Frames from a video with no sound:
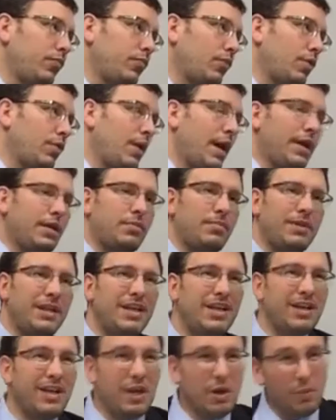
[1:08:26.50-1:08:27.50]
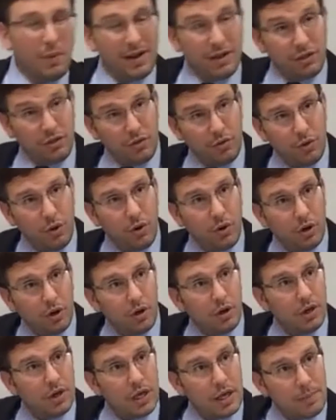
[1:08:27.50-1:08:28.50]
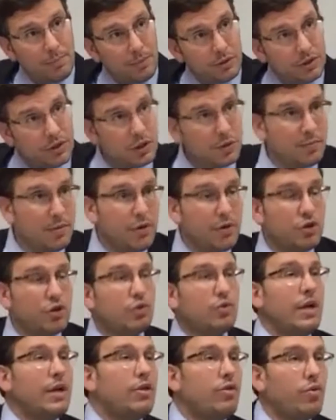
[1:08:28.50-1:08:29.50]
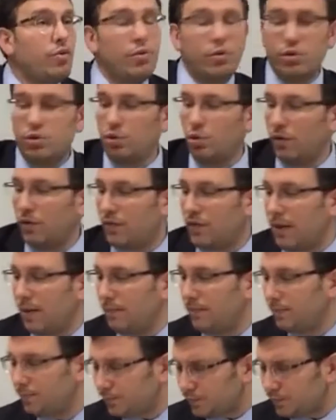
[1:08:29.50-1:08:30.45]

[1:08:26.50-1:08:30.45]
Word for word: Right? Meaning he went through. He put the spear straight through the two of them.